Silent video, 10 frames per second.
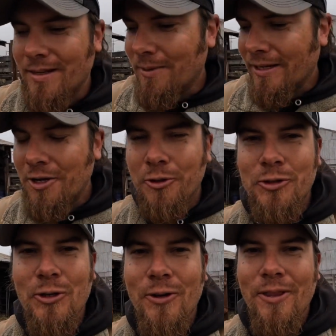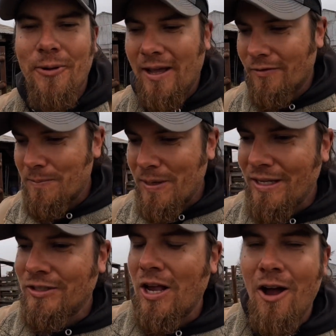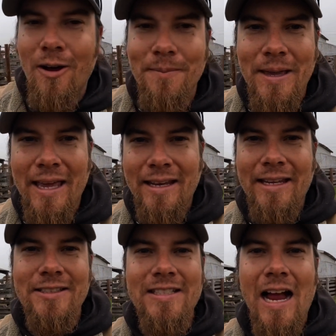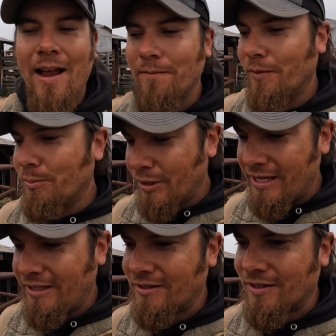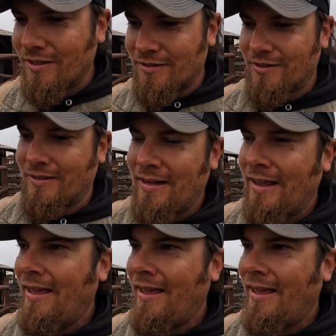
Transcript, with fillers: seemed like no sooner than we got the pigs home and it's time for breeding season.